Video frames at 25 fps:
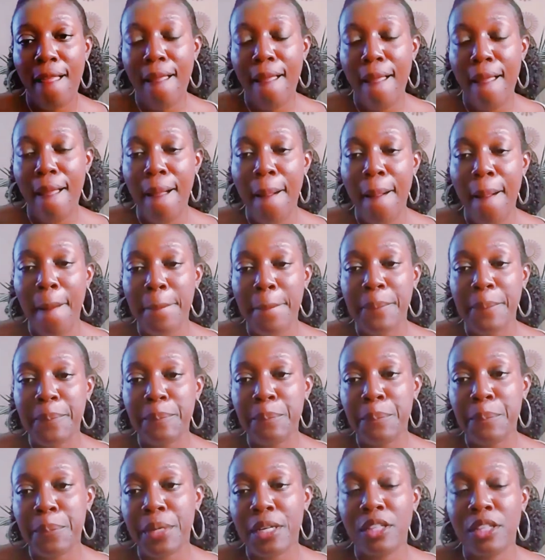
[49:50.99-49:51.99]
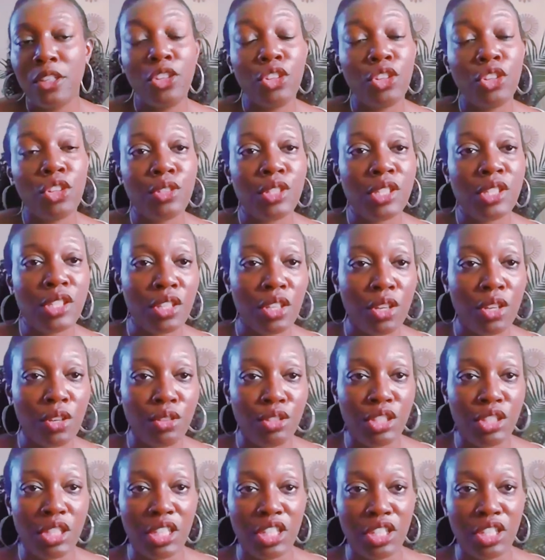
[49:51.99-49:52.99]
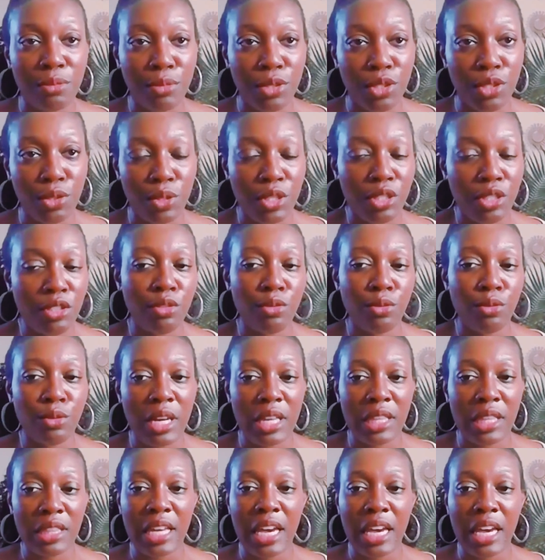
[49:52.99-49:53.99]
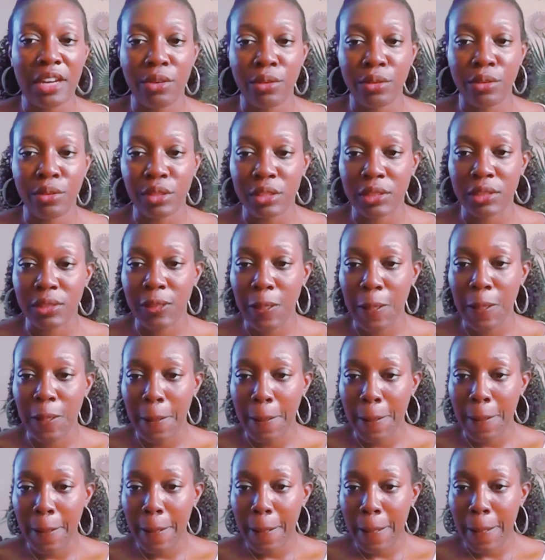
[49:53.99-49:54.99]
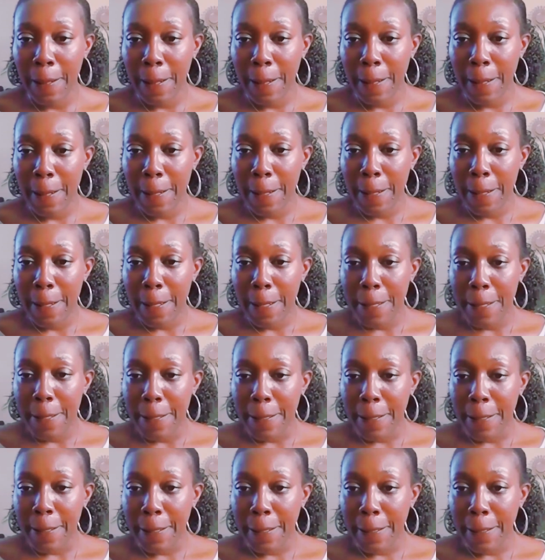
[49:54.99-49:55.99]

um, but you know it's a negotiation between you and that owner okay